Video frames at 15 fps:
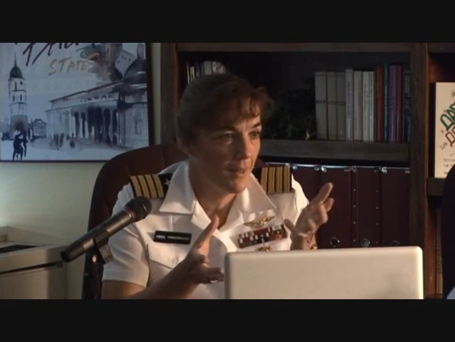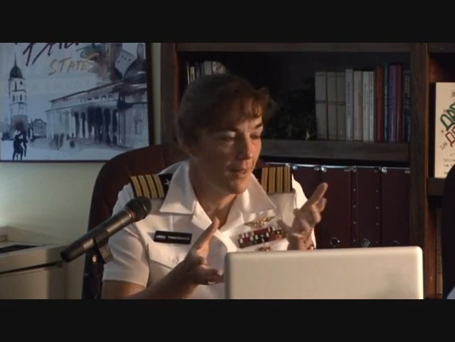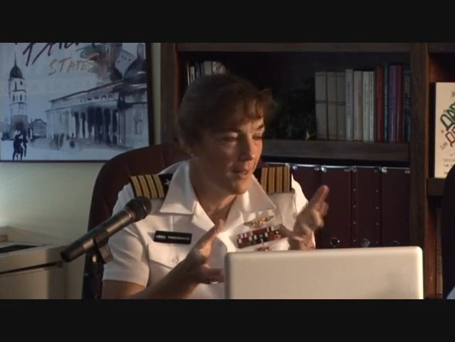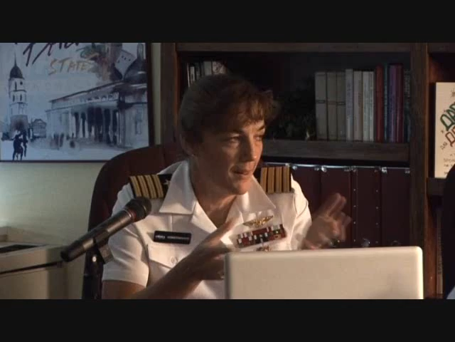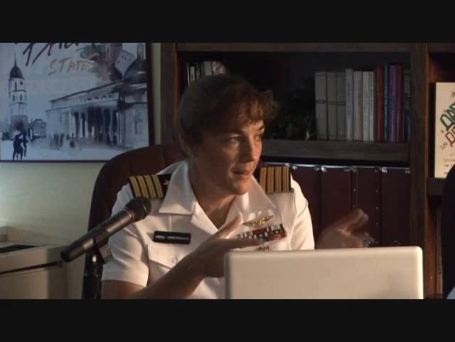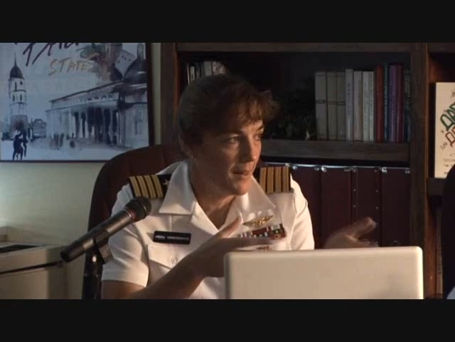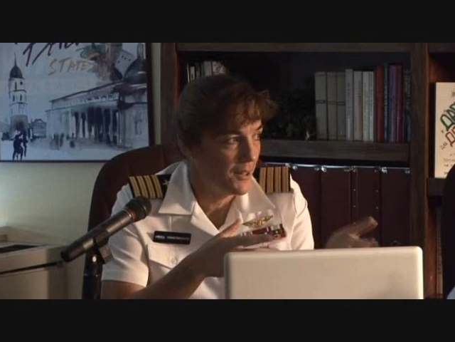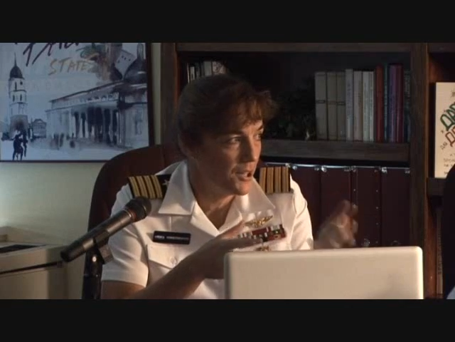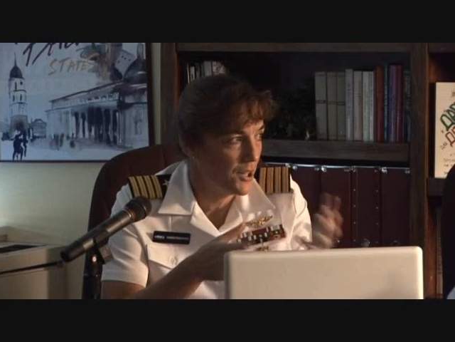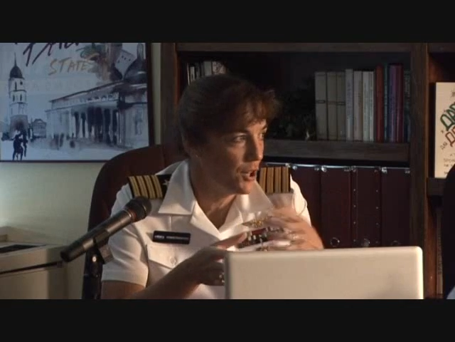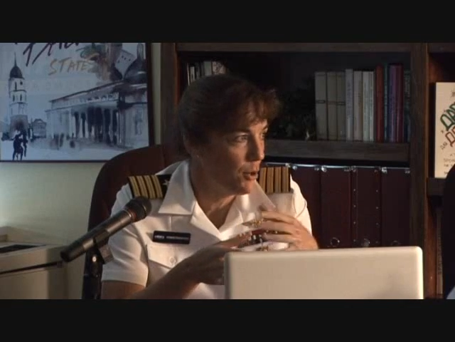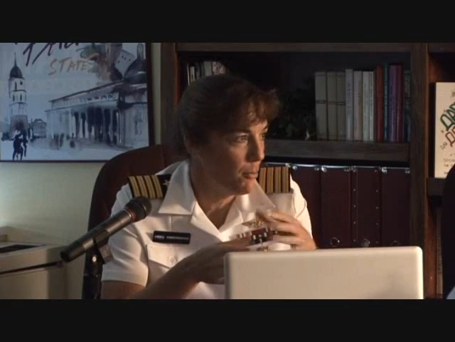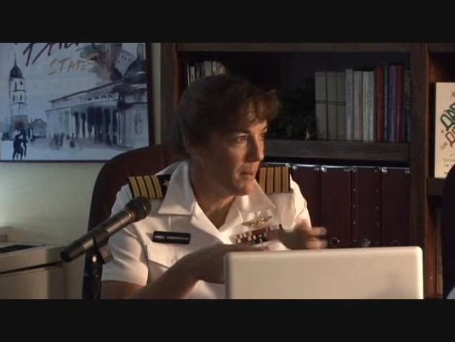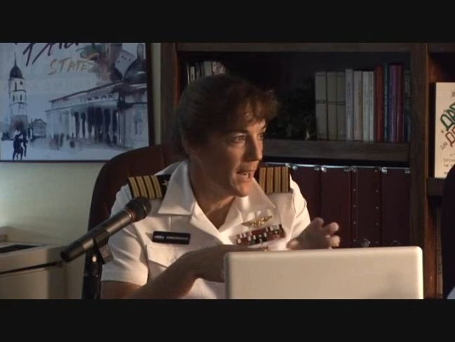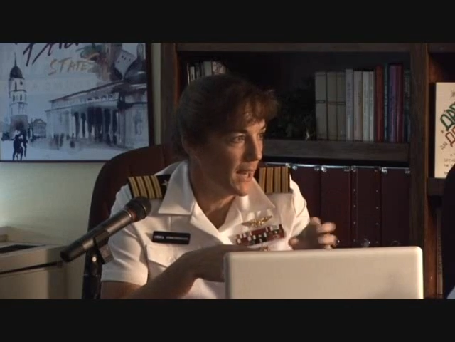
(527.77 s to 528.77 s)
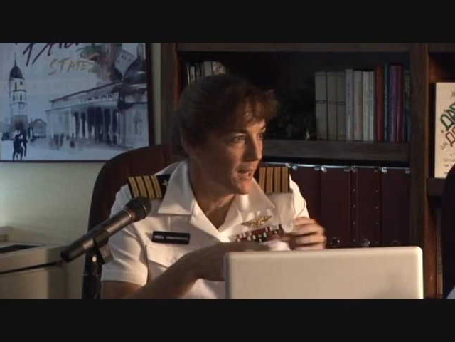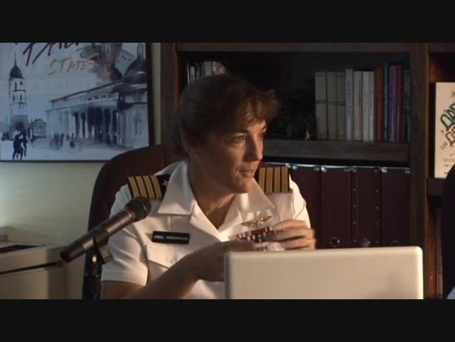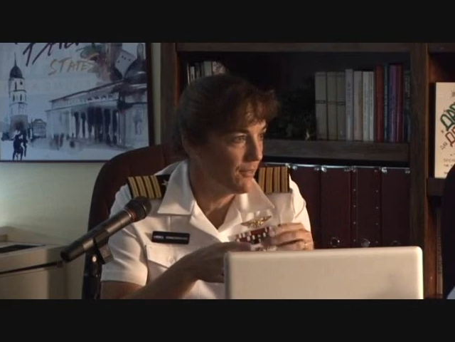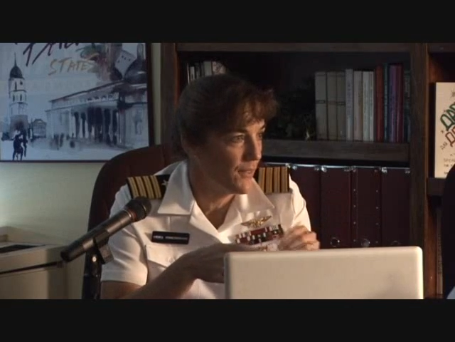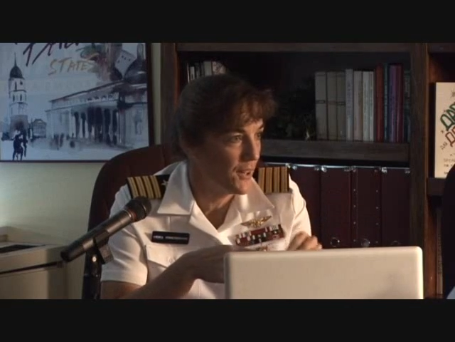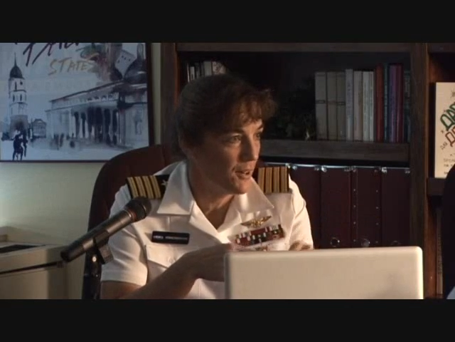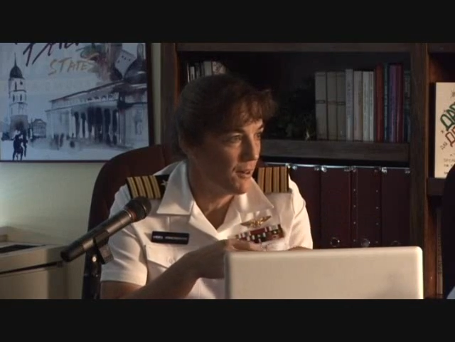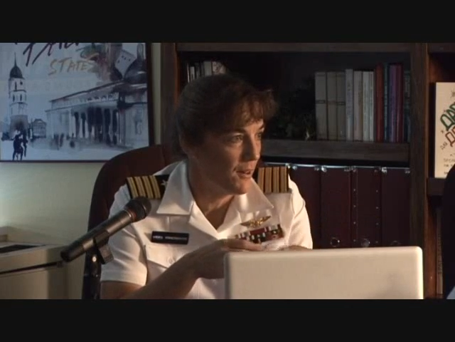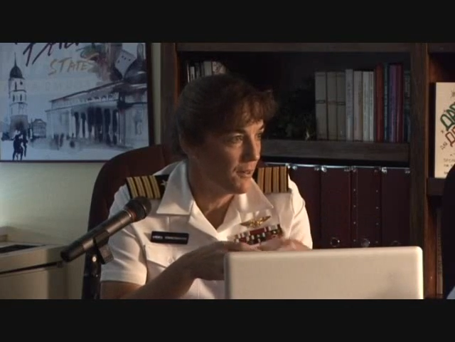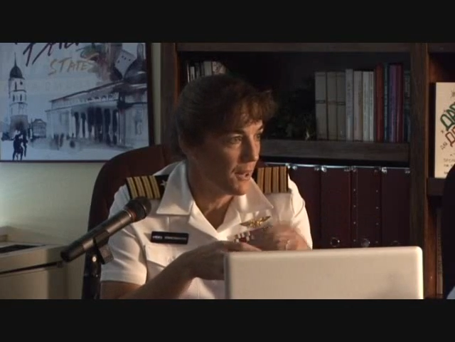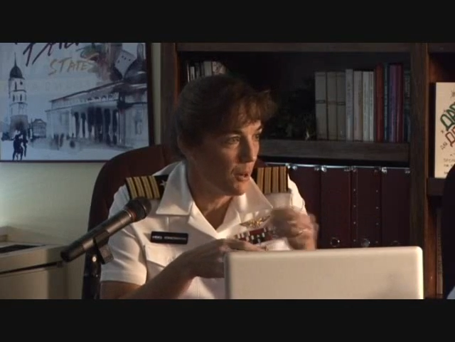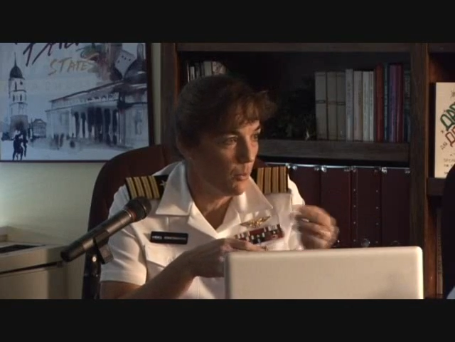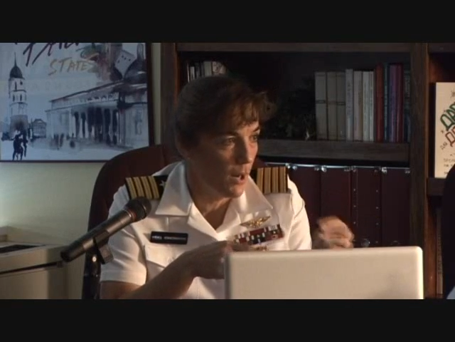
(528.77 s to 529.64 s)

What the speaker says: you can go back and figure out, okay,